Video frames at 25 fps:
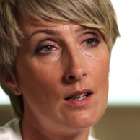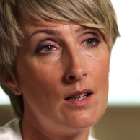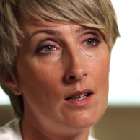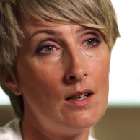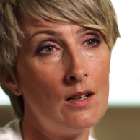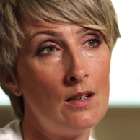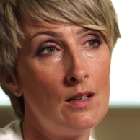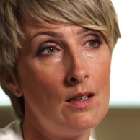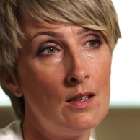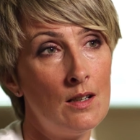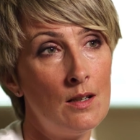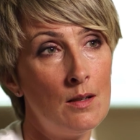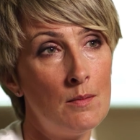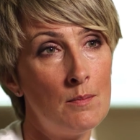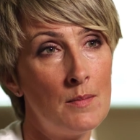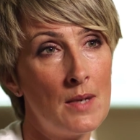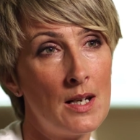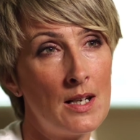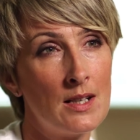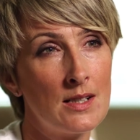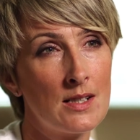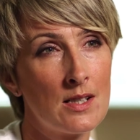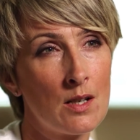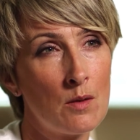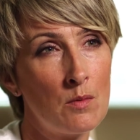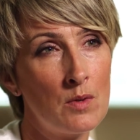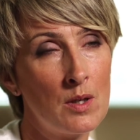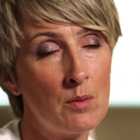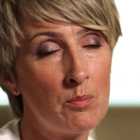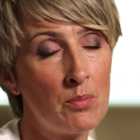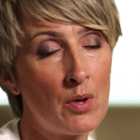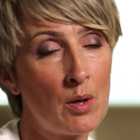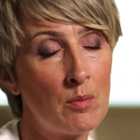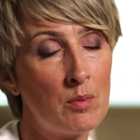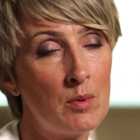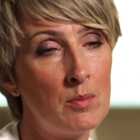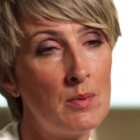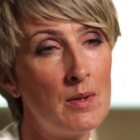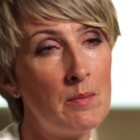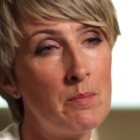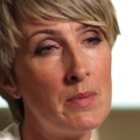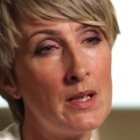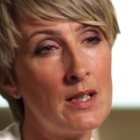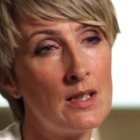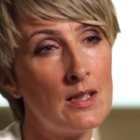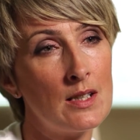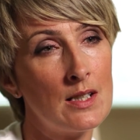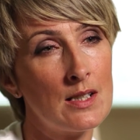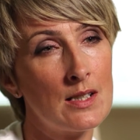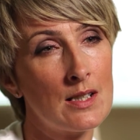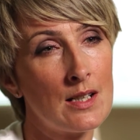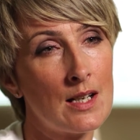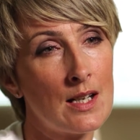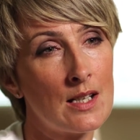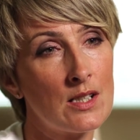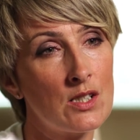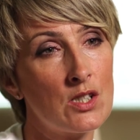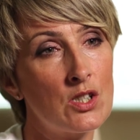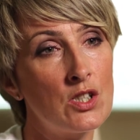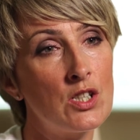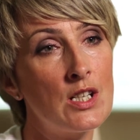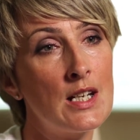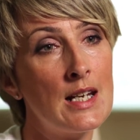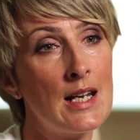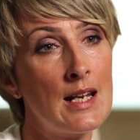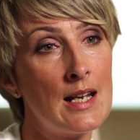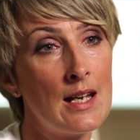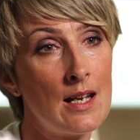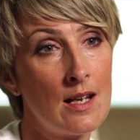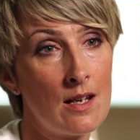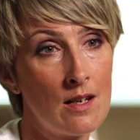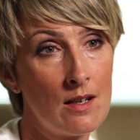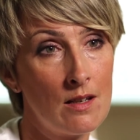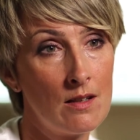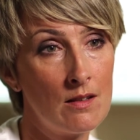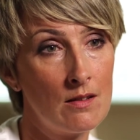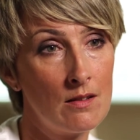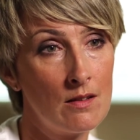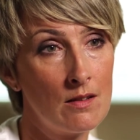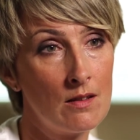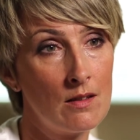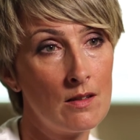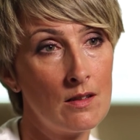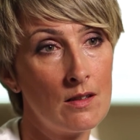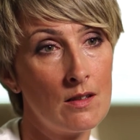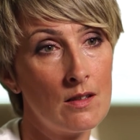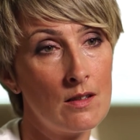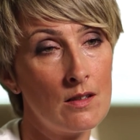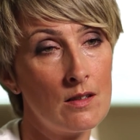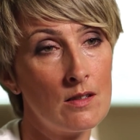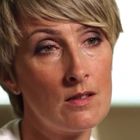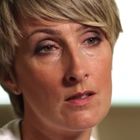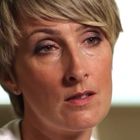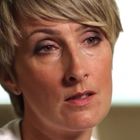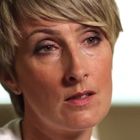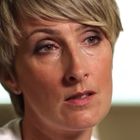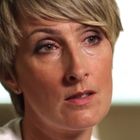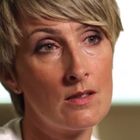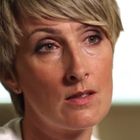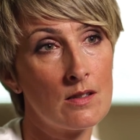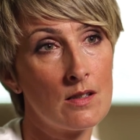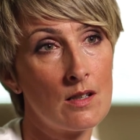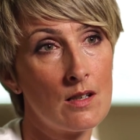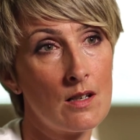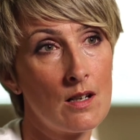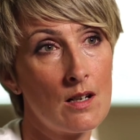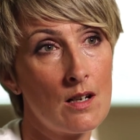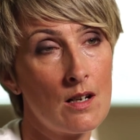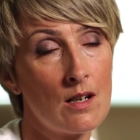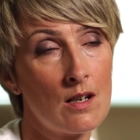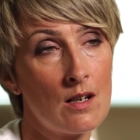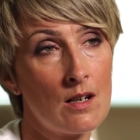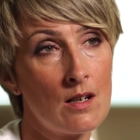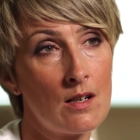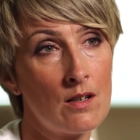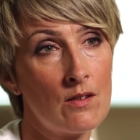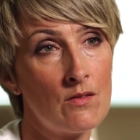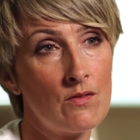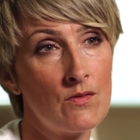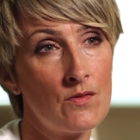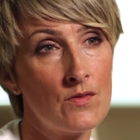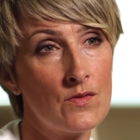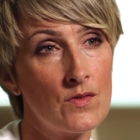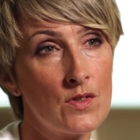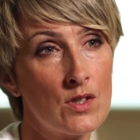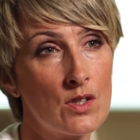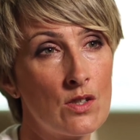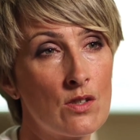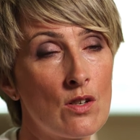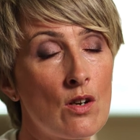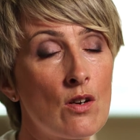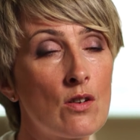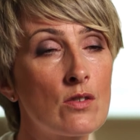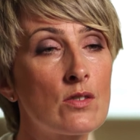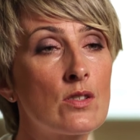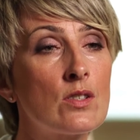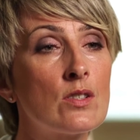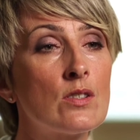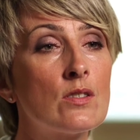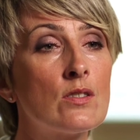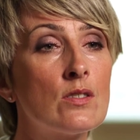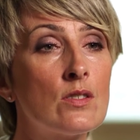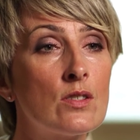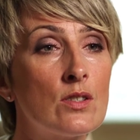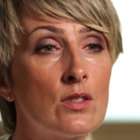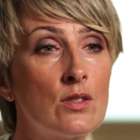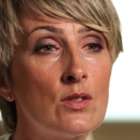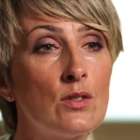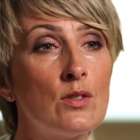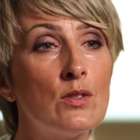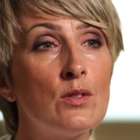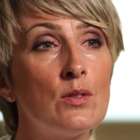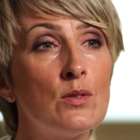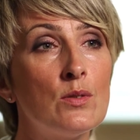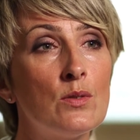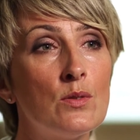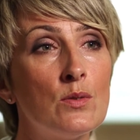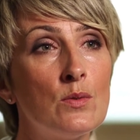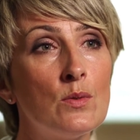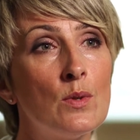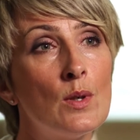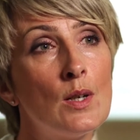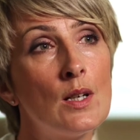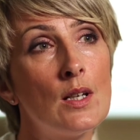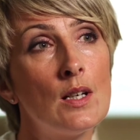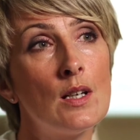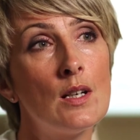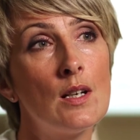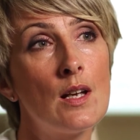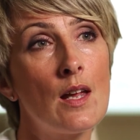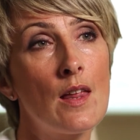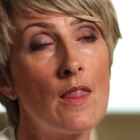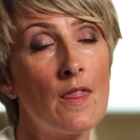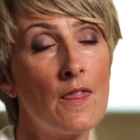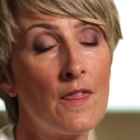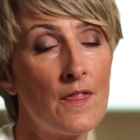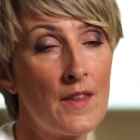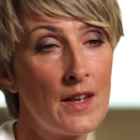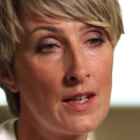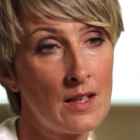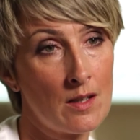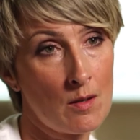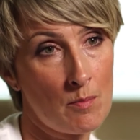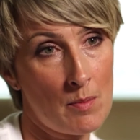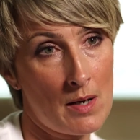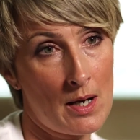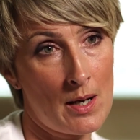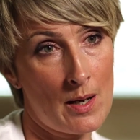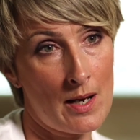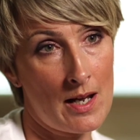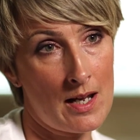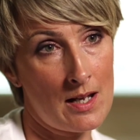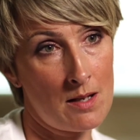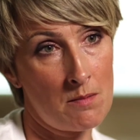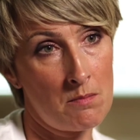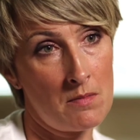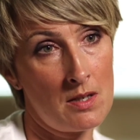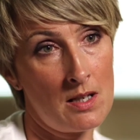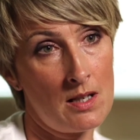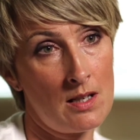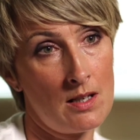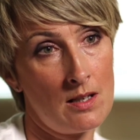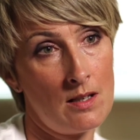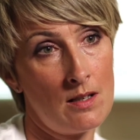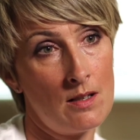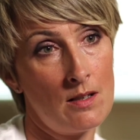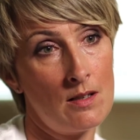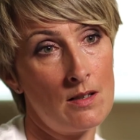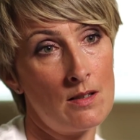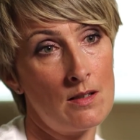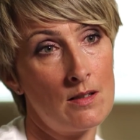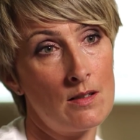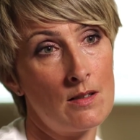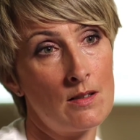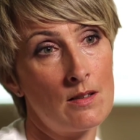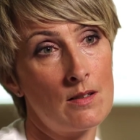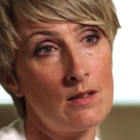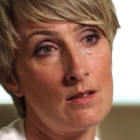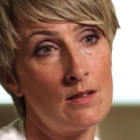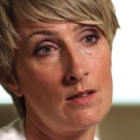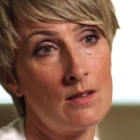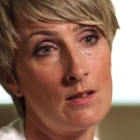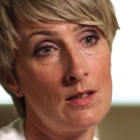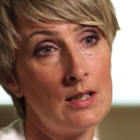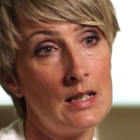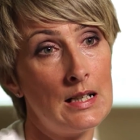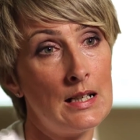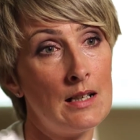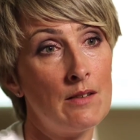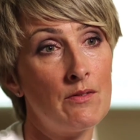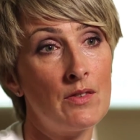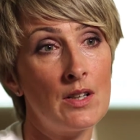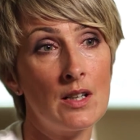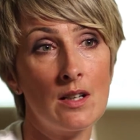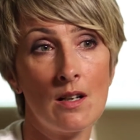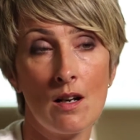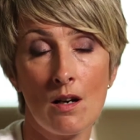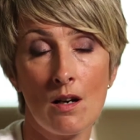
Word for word: Um, it's only probably been this last year that I've started to think about Amy leaving